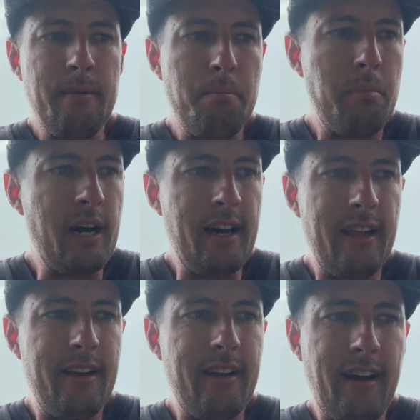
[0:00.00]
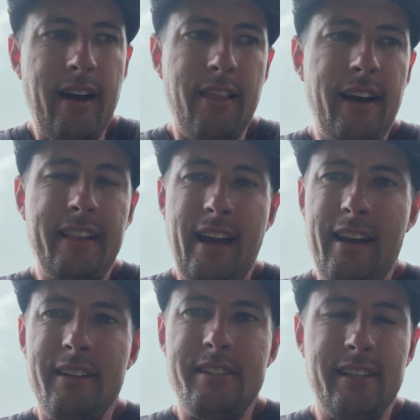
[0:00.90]
but I like that
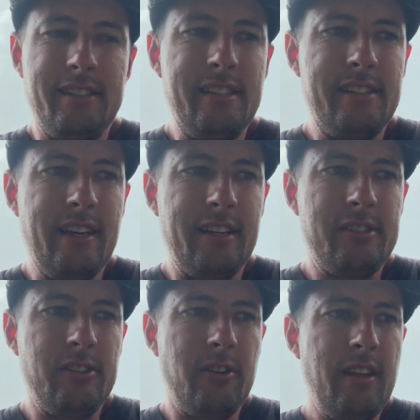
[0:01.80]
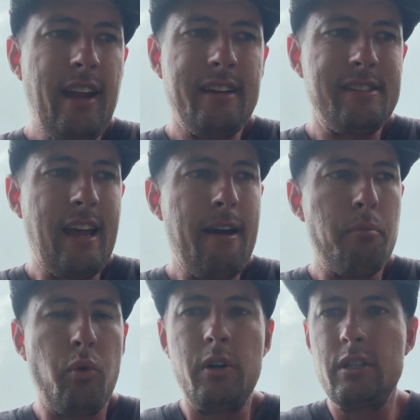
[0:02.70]
at 66. So the next step,
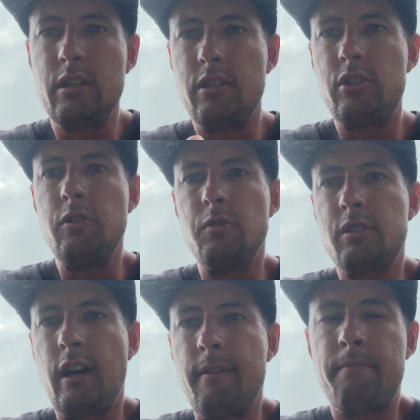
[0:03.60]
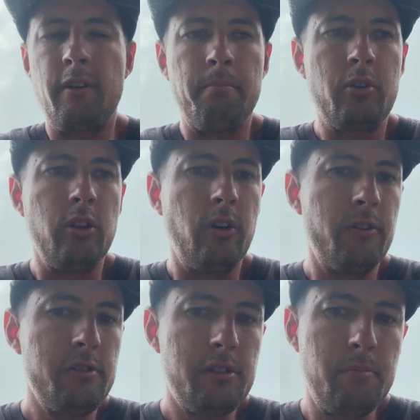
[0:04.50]
we're just gonna shoot some from
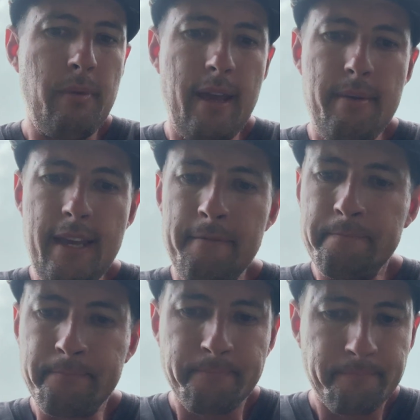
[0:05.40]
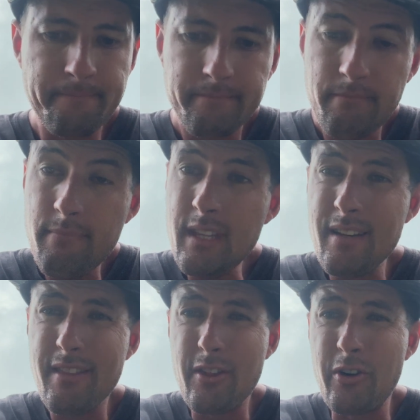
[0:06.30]
close, maybe
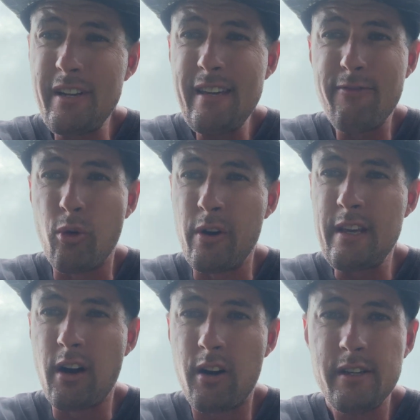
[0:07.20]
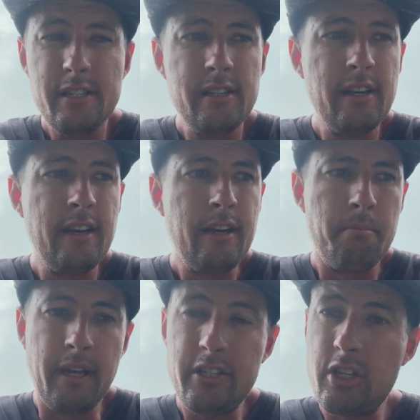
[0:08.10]
30, 40 yards.
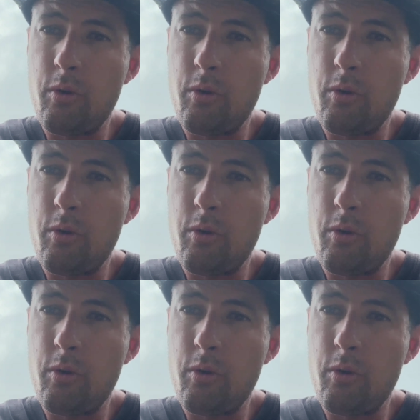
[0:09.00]
Make sure